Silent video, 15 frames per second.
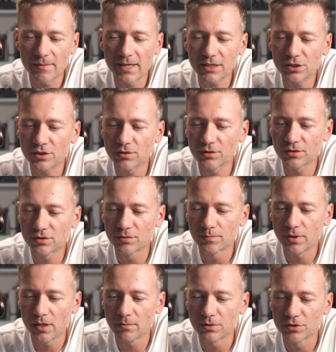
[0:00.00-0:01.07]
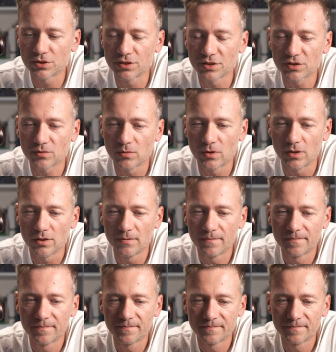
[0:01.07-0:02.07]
I'm actually going to publish this one.